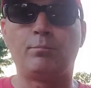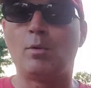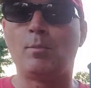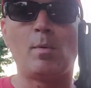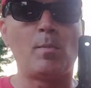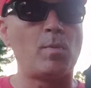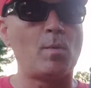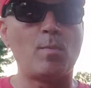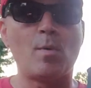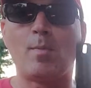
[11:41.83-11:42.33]
boop,
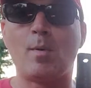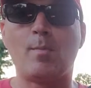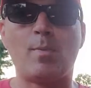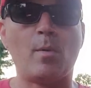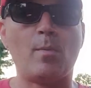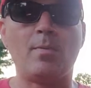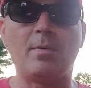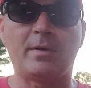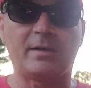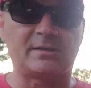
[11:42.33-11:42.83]
boop, boop, boop,
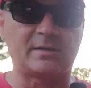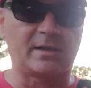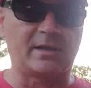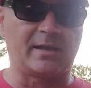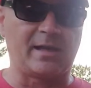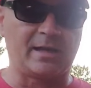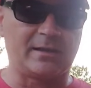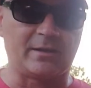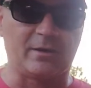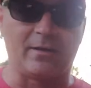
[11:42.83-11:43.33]
boop, boop, it's gonna
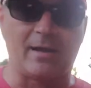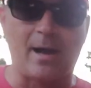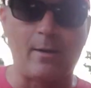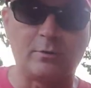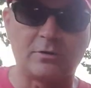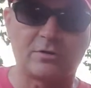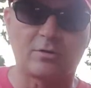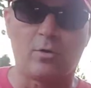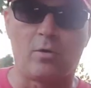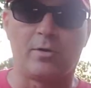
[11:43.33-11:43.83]
get there. And I
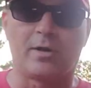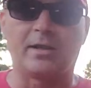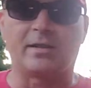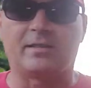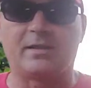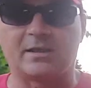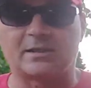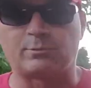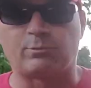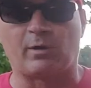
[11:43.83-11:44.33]
was throwing
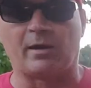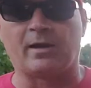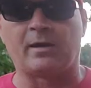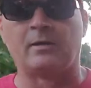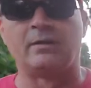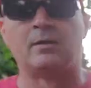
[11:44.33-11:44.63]
it this way.